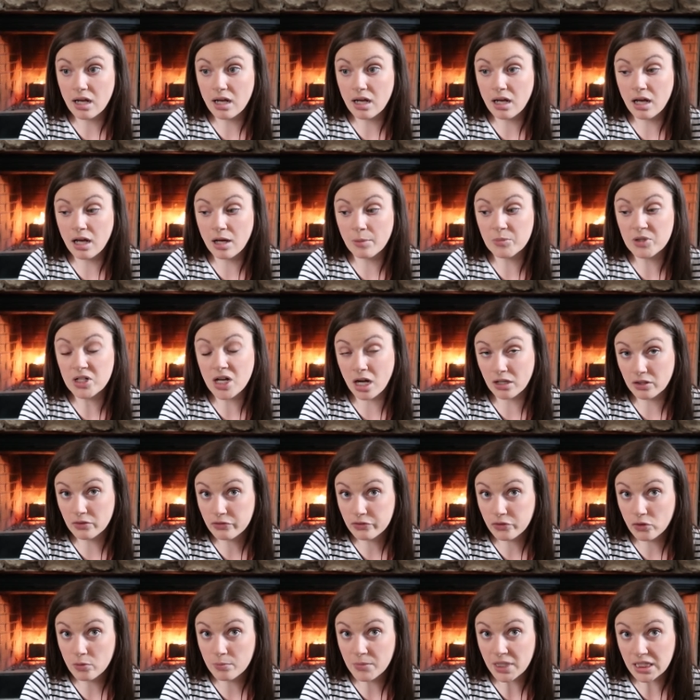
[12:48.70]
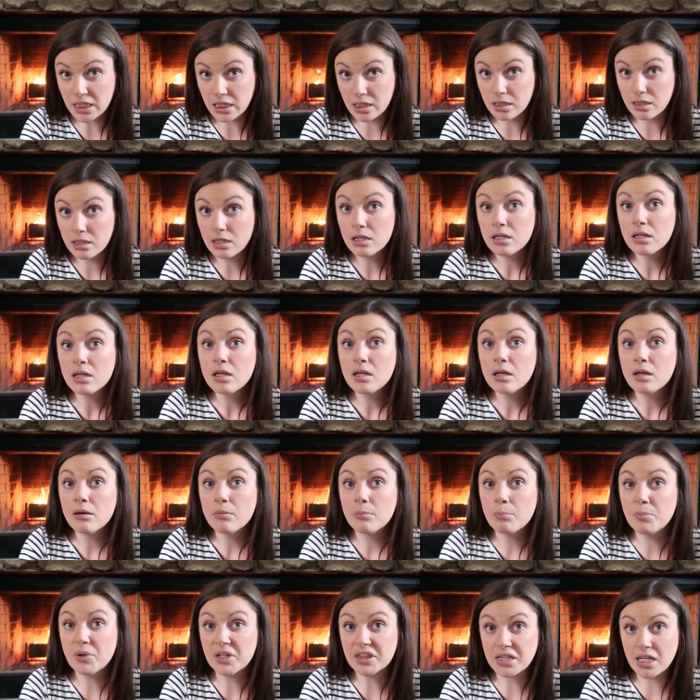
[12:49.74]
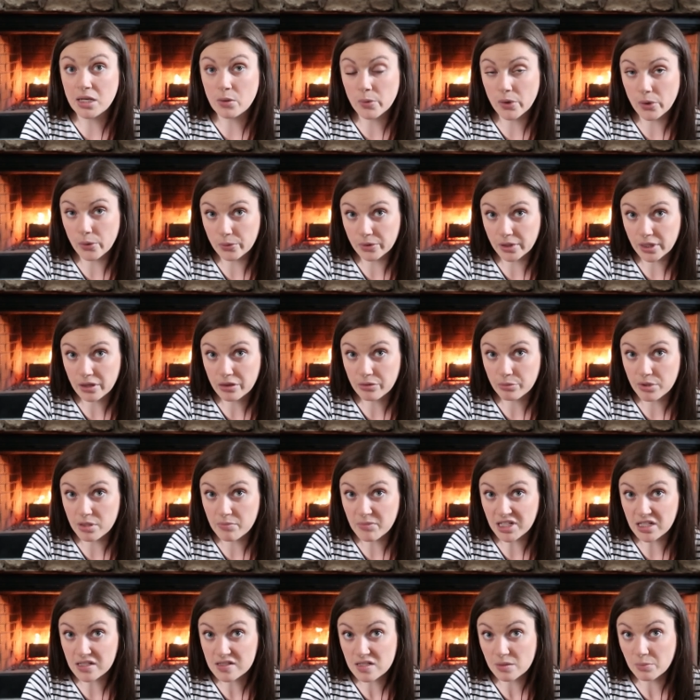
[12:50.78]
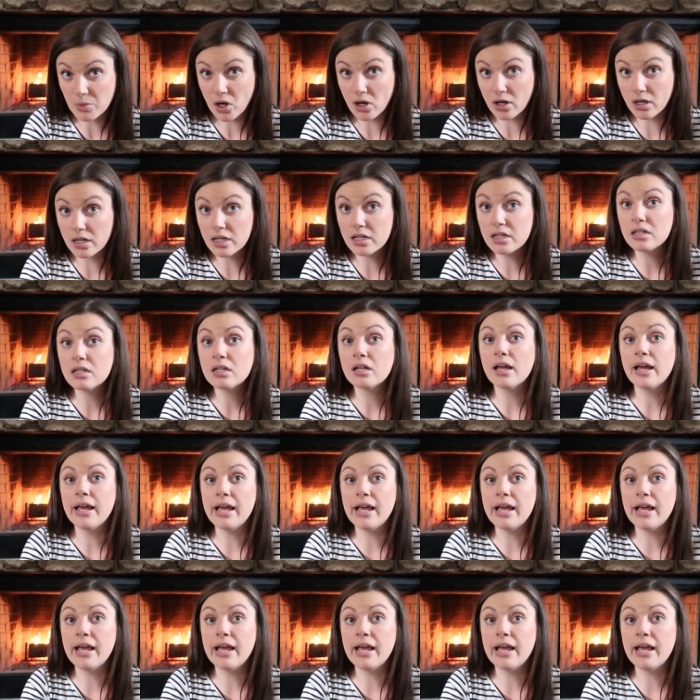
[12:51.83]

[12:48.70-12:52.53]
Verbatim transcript: um, not a full minute, but they were only three minutes apart